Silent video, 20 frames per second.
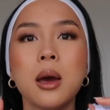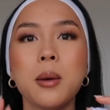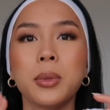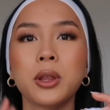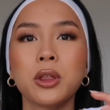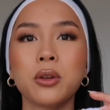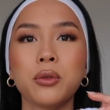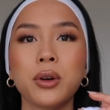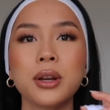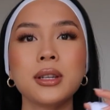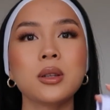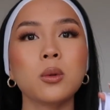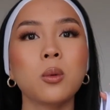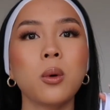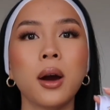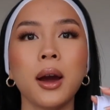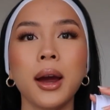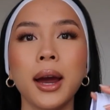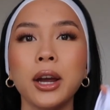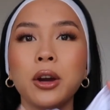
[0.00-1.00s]
but the reason
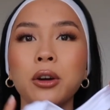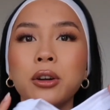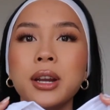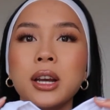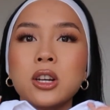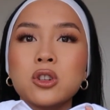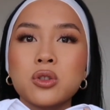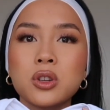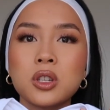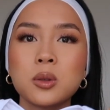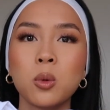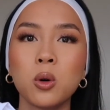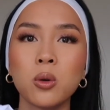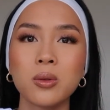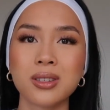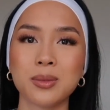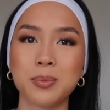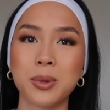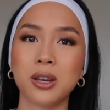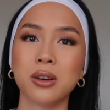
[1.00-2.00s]
why i got an extra small
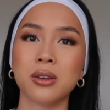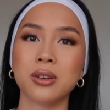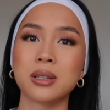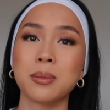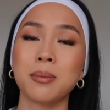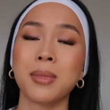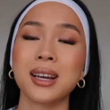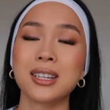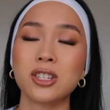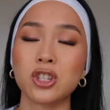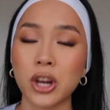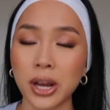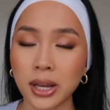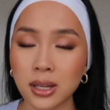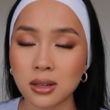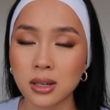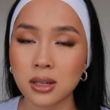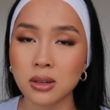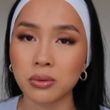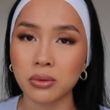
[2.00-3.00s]
is because my
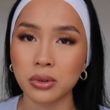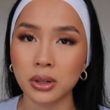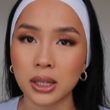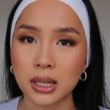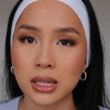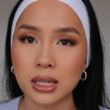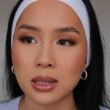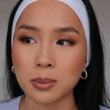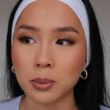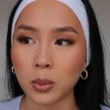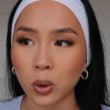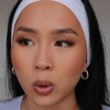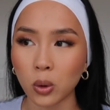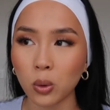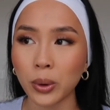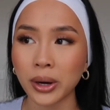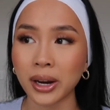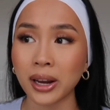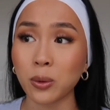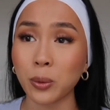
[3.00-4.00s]
chest is really small
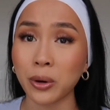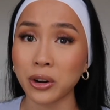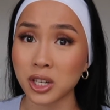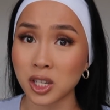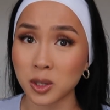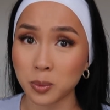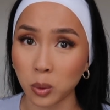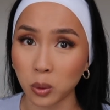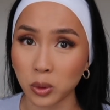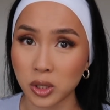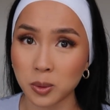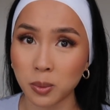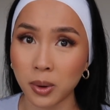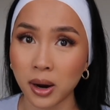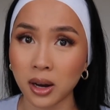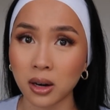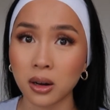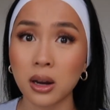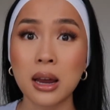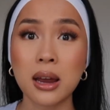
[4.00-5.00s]
when i wear a sports
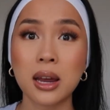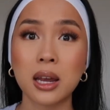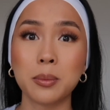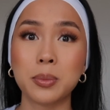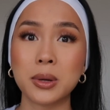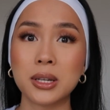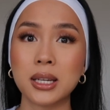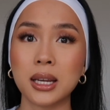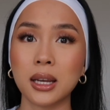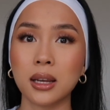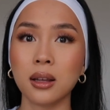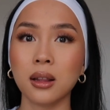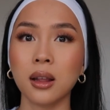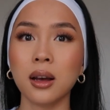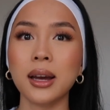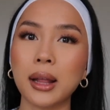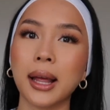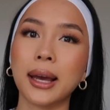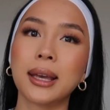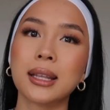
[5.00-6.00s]
bra in
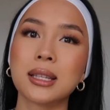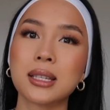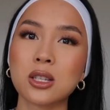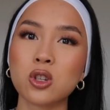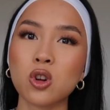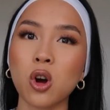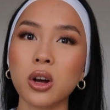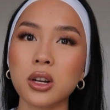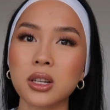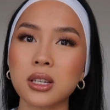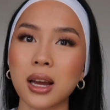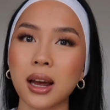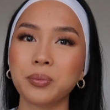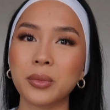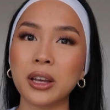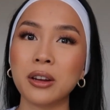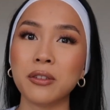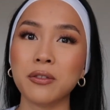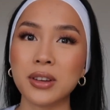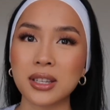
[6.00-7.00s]
particular like it's not
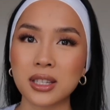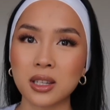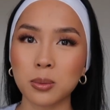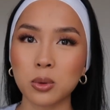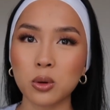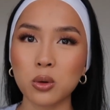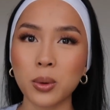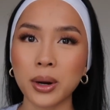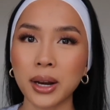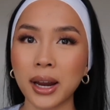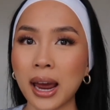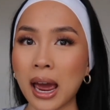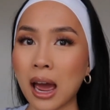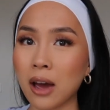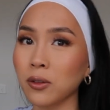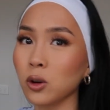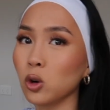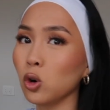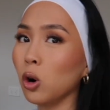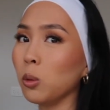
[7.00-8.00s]
invisible when i
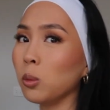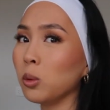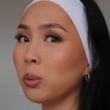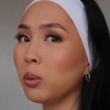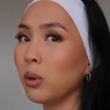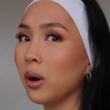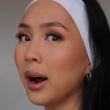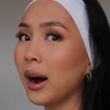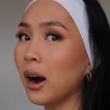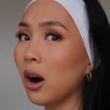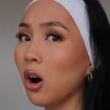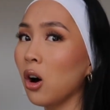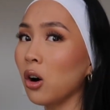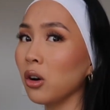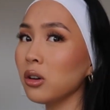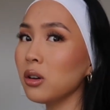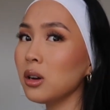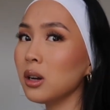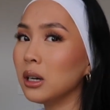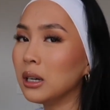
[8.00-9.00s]
have a normal bra
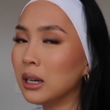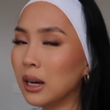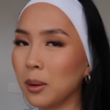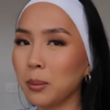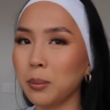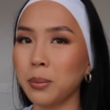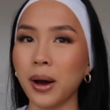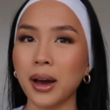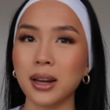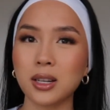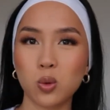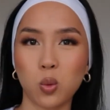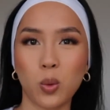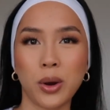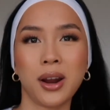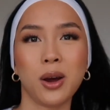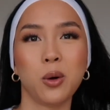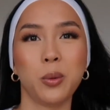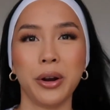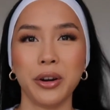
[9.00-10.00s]
on but
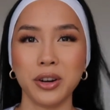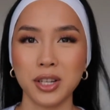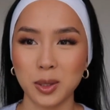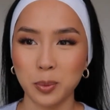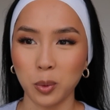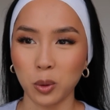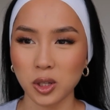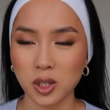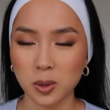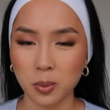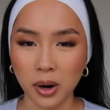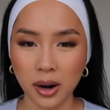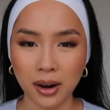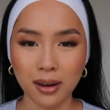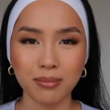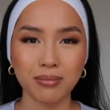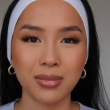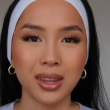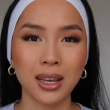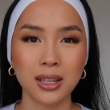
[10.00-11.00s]
when i wear a sports
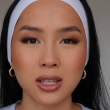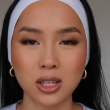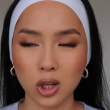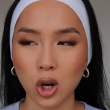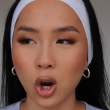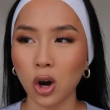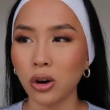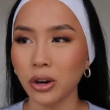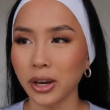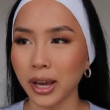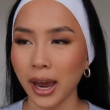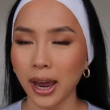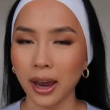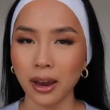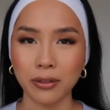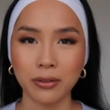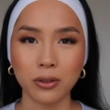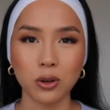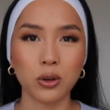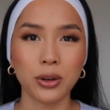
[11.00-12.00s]
bra it's
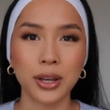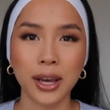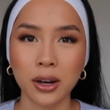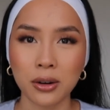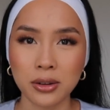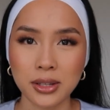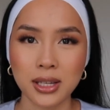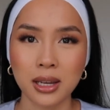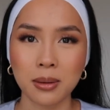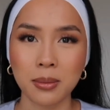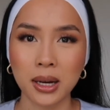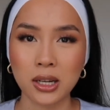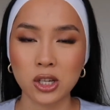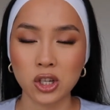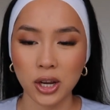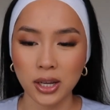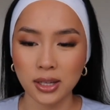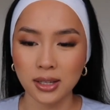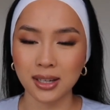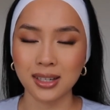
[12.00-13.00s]
concave you cannot see my
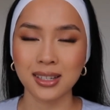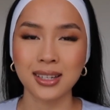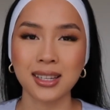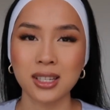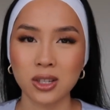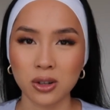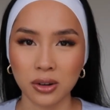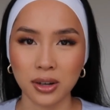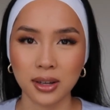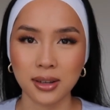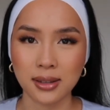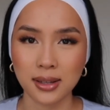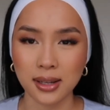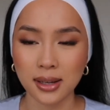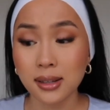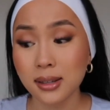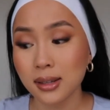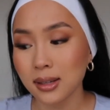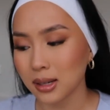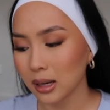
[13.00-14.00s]
chest it does not
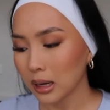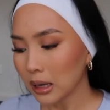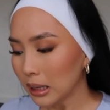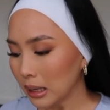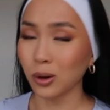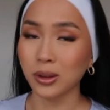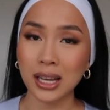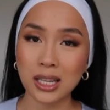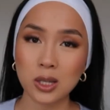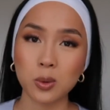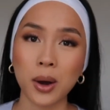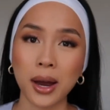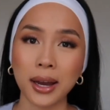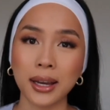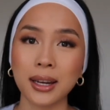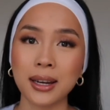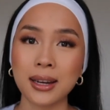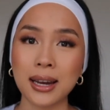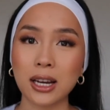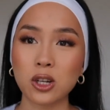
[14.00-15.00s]
exist so that's why I
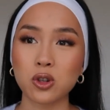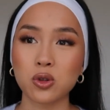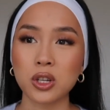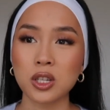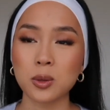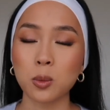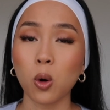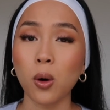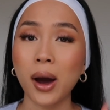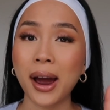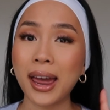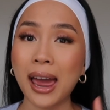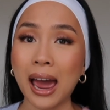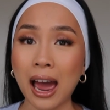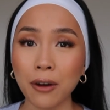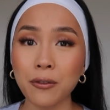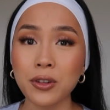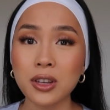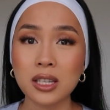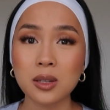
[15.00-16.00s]
get an extra small. I
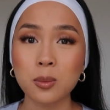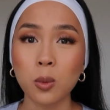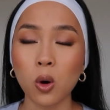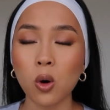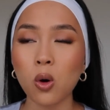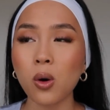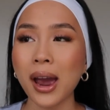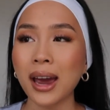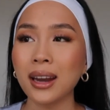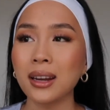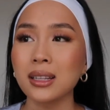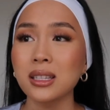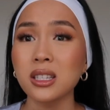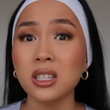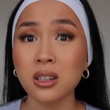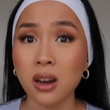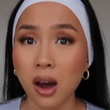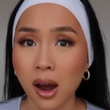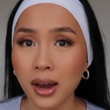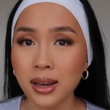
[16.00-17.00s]
have a small and it's
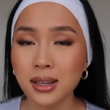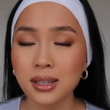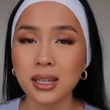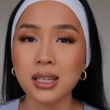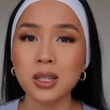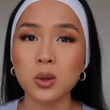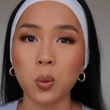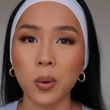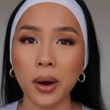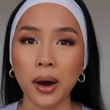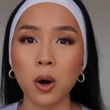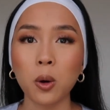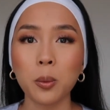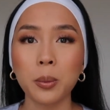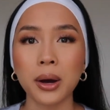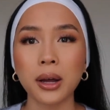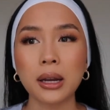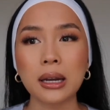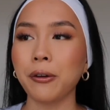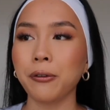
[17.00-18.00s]
nice as well,
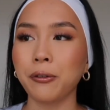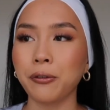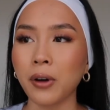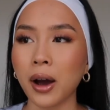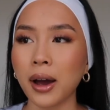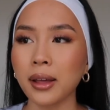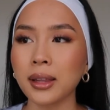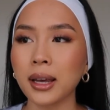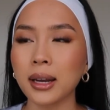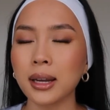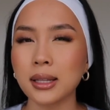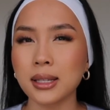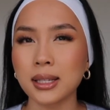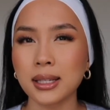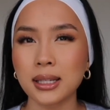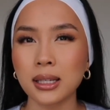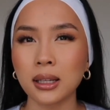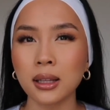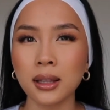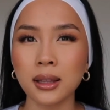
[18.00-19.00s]
but I find that it's
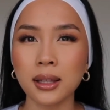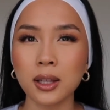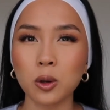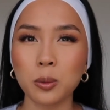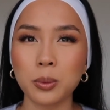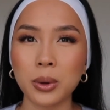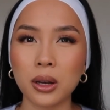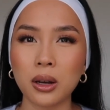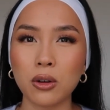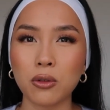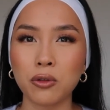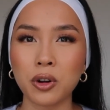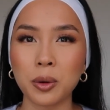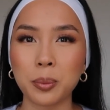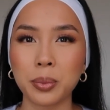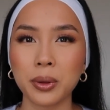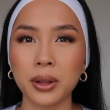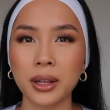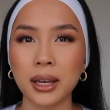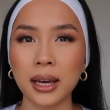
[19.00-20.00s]
still a little bit
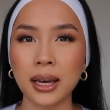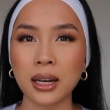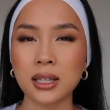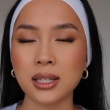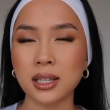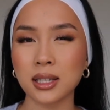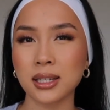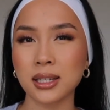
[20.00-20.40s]
ripply and it's